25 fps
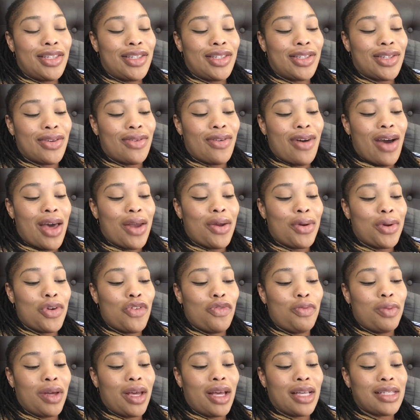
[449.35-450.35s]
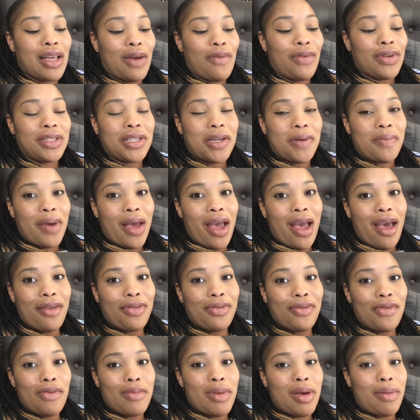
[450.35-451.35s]
So I don't know if because I went to the
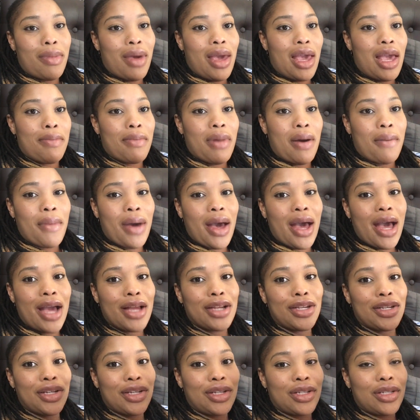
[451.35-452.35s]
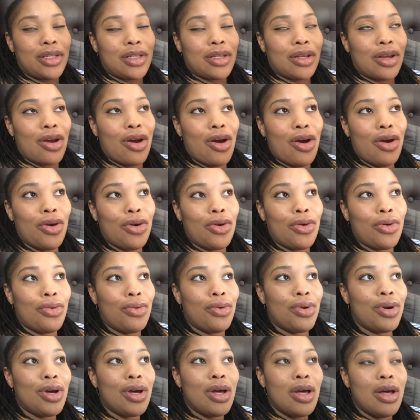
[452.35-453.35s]
bathroom, it made my mind just
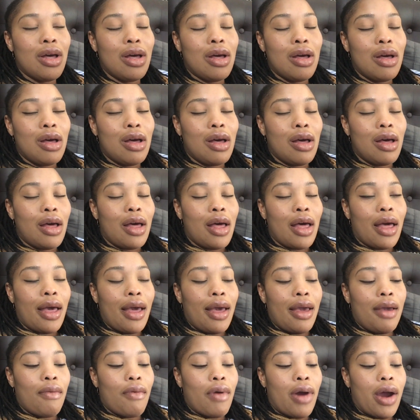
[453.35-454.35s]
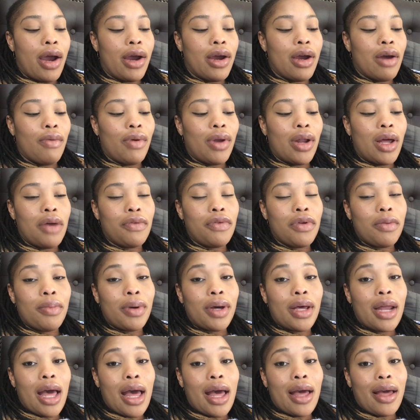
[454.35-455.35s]
go haywire or whatever,
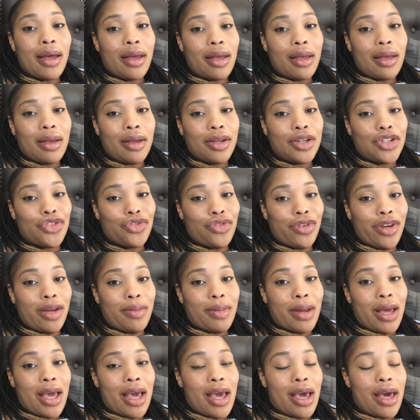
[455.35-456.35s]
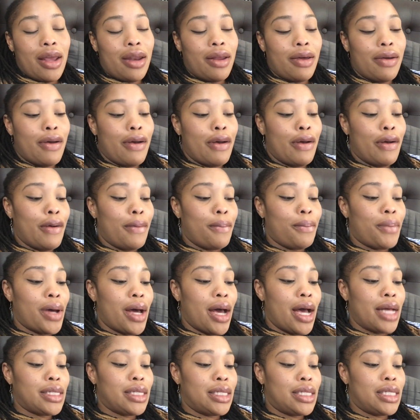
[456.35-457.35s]
but I dreamed I had a
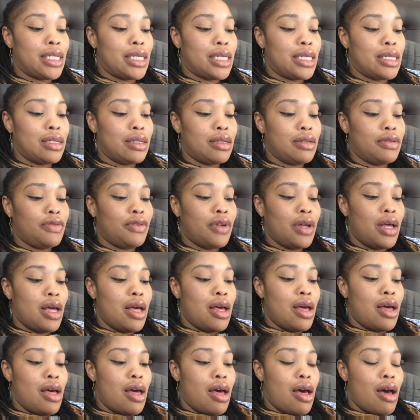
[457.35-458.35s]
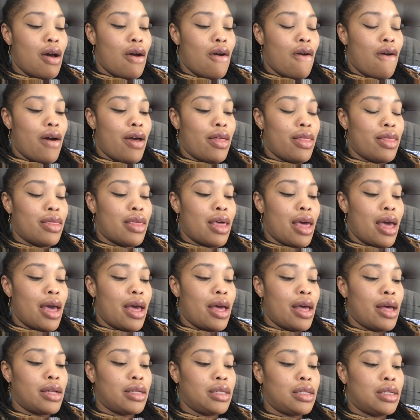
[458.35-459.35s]
positive on
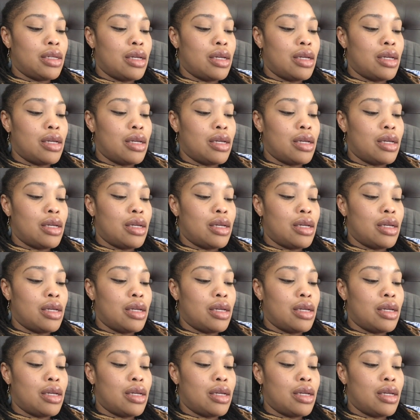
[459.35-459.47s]
that.